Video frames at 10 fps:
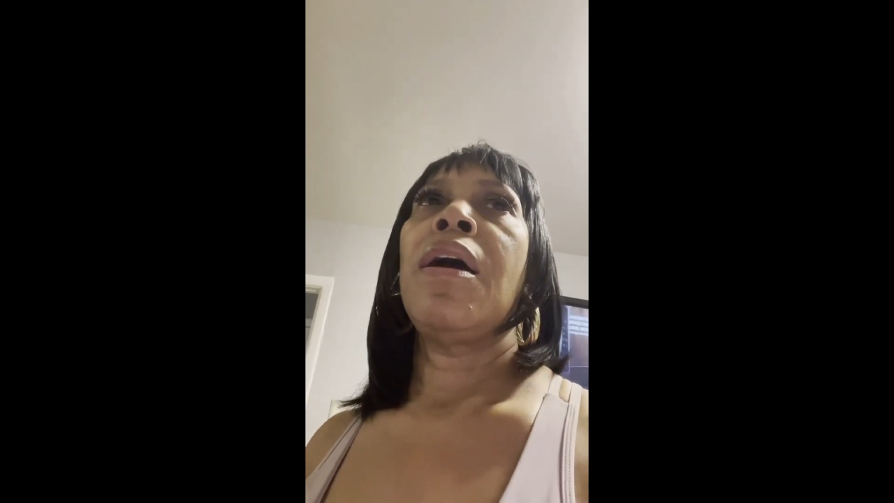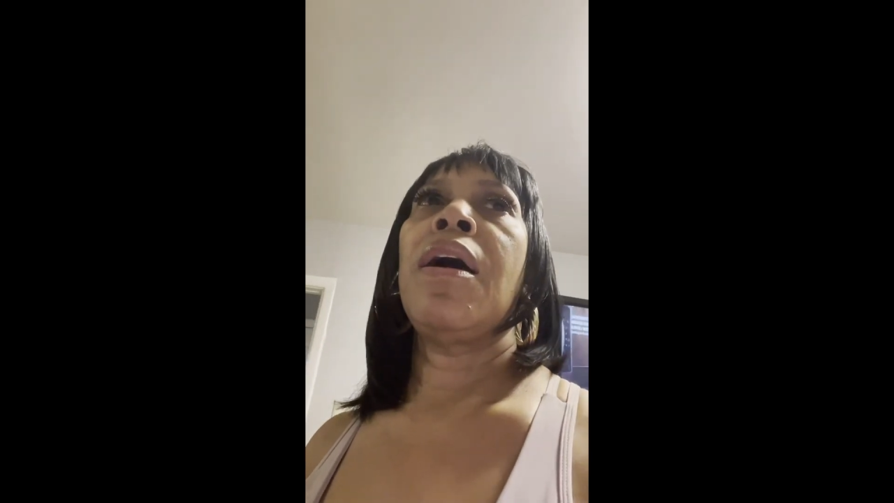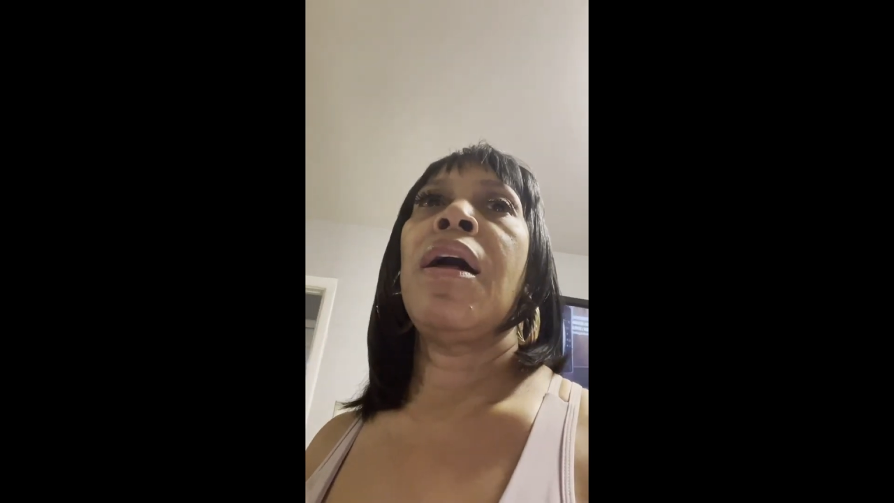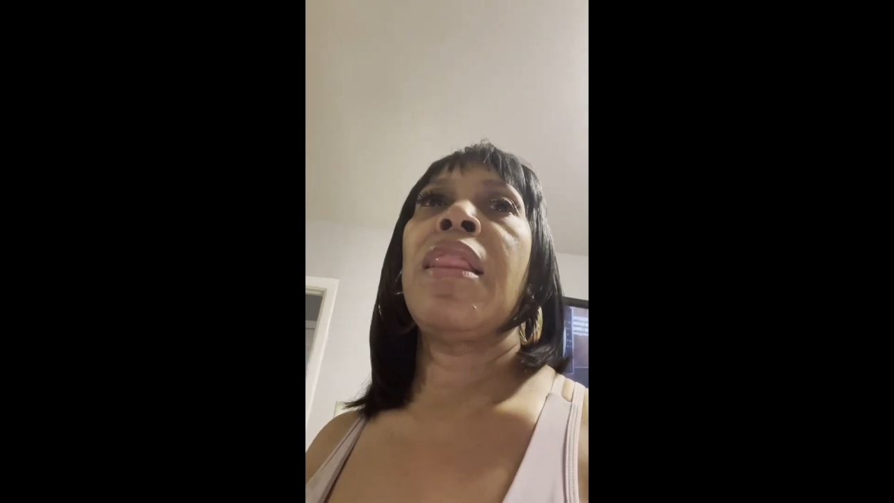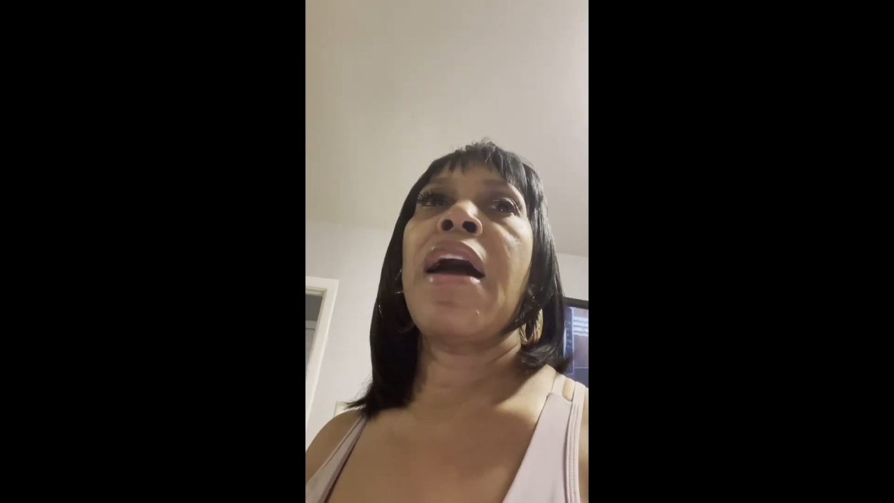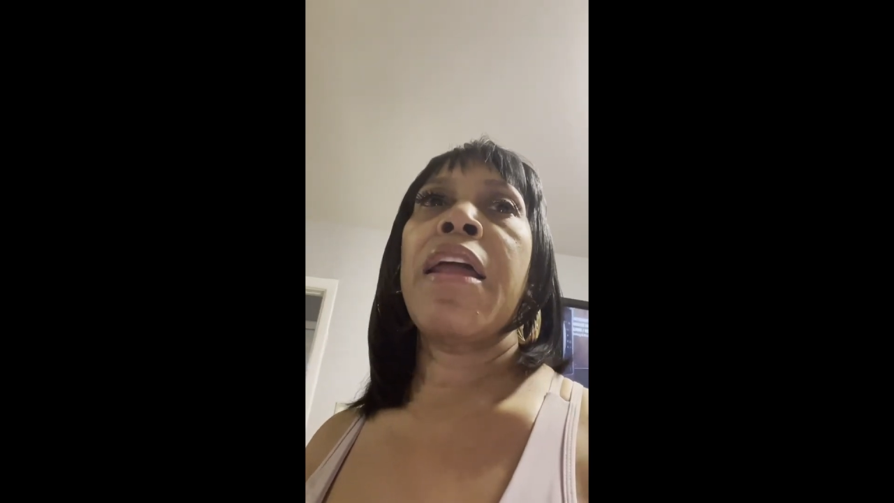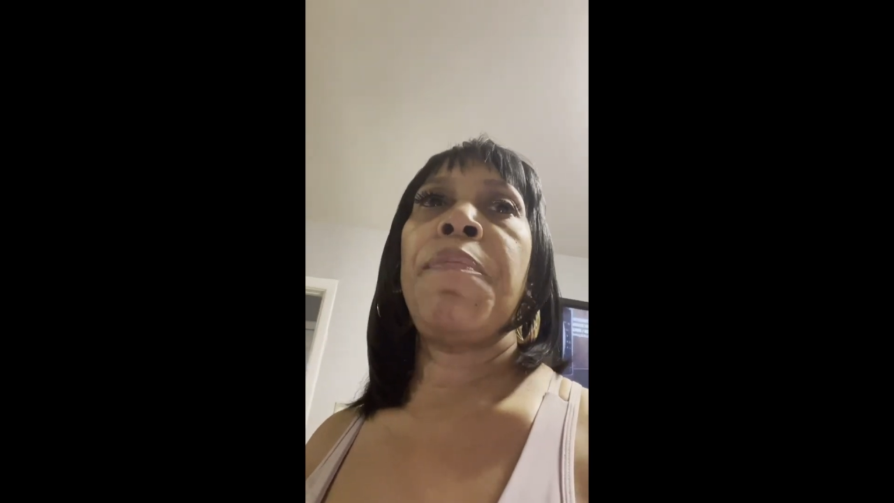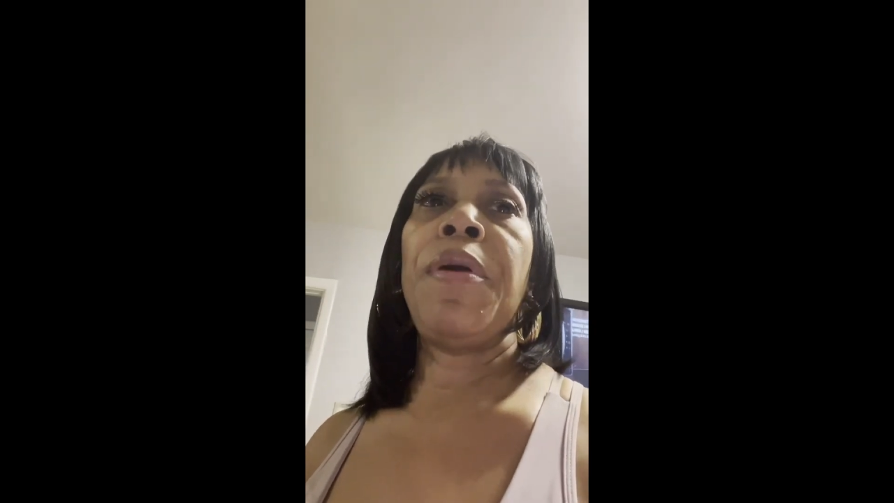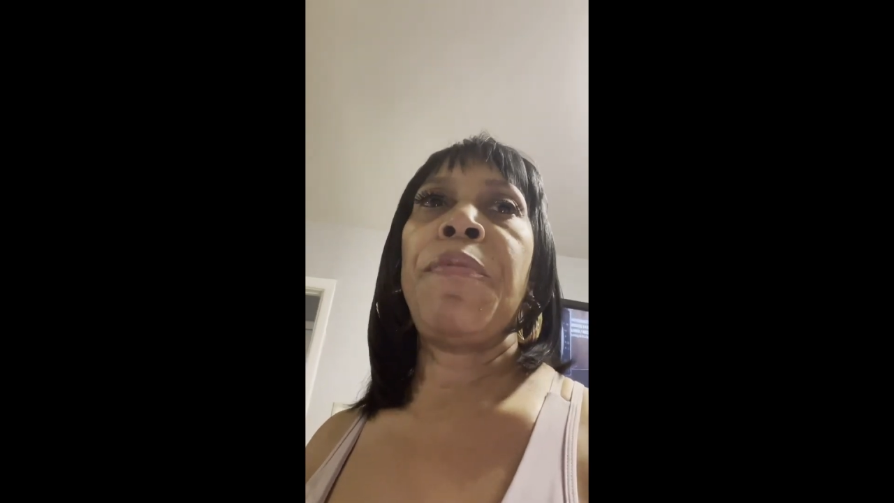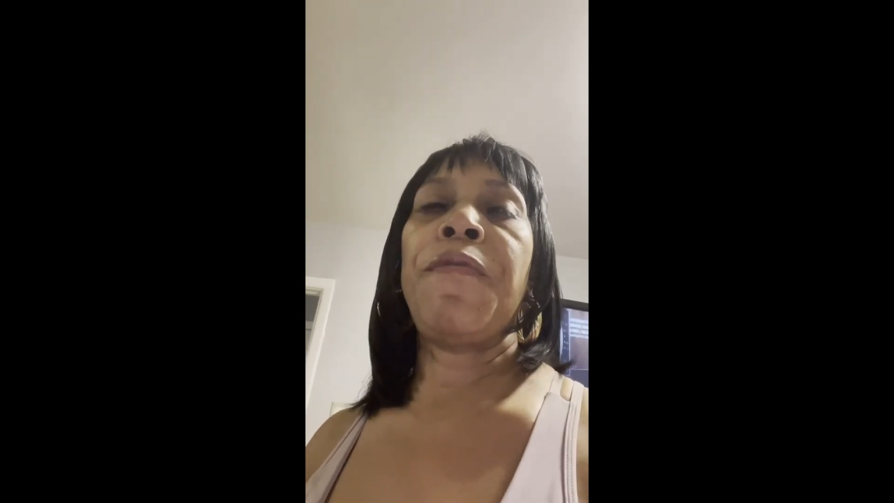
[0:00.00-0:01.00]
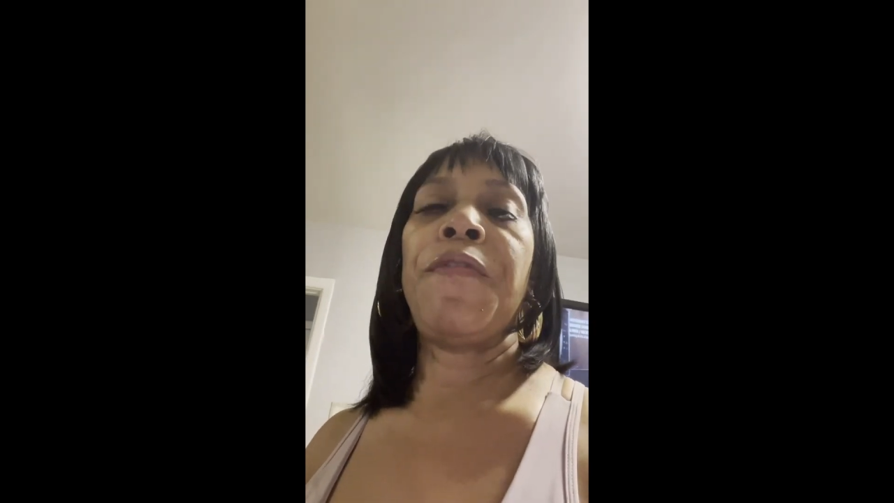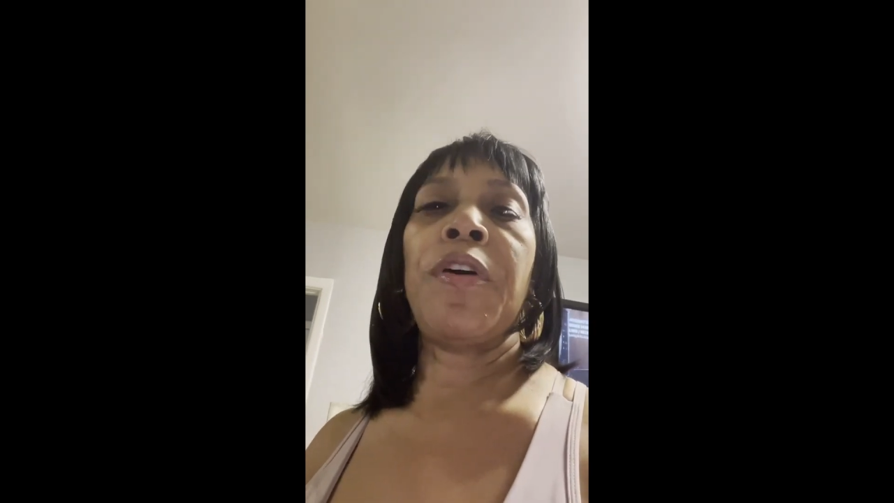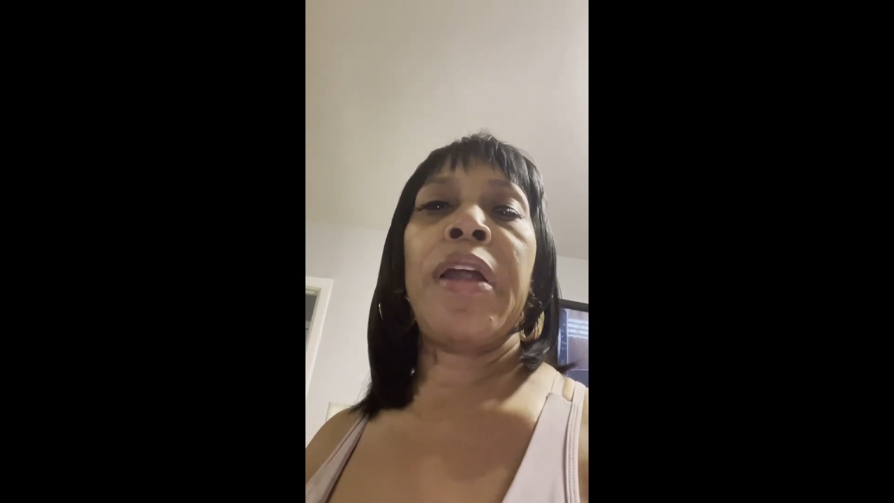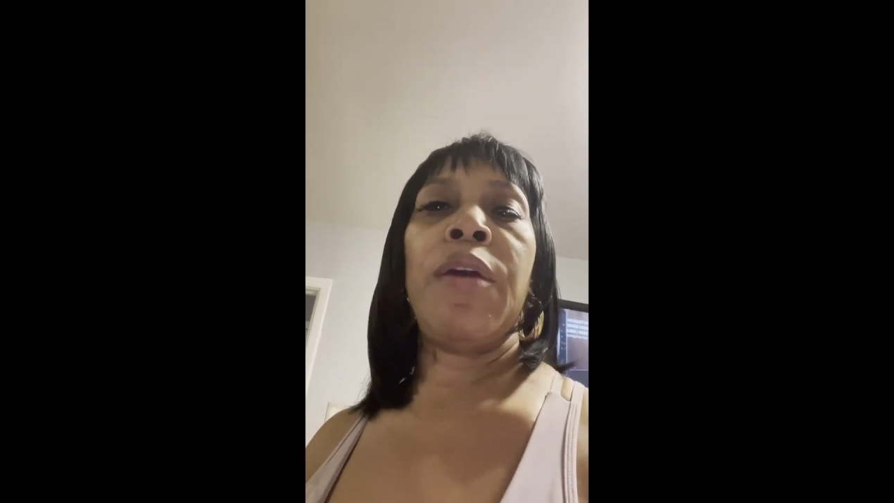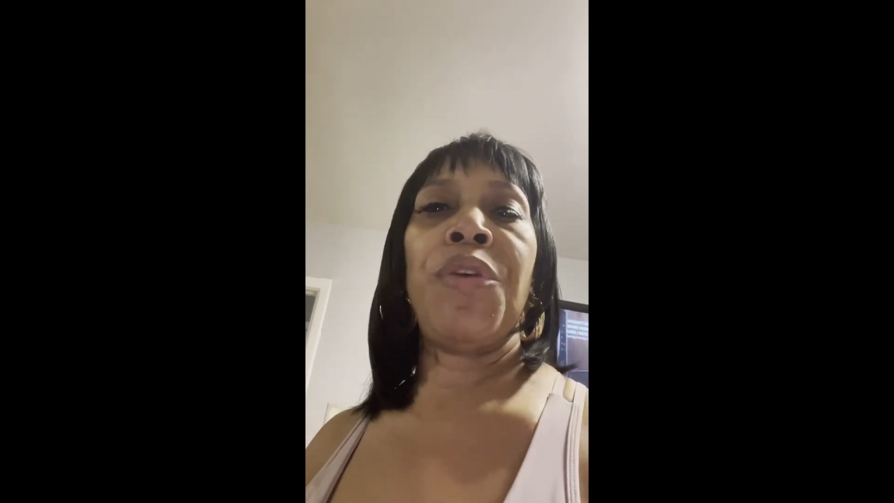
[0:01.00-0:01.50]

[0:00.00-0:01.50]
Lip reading: a lot of people feel like